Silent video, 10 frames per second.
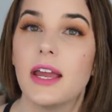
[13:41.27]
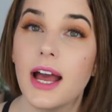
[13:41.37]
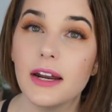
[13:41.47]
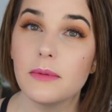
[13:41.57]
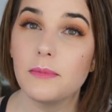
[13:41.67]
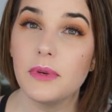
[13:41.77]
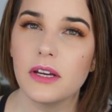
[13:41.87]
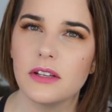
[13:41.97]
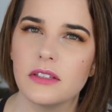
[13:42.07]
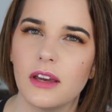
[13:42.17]
I got them
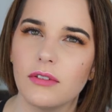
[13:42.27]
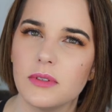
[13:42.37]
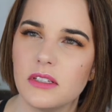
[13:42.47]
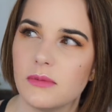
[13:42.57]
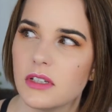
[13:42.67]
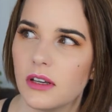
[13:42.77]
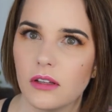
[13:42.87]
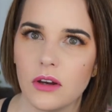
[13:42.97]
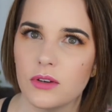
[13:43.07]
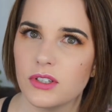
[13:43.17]
because everyone seems to like
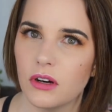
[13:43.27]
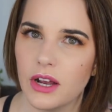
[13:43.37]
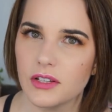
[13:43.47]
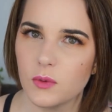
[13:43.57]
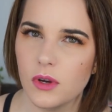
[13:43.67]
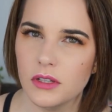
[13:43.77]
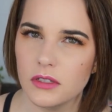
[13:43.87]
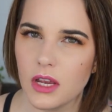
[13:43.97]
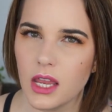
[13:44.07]
the CosRX ones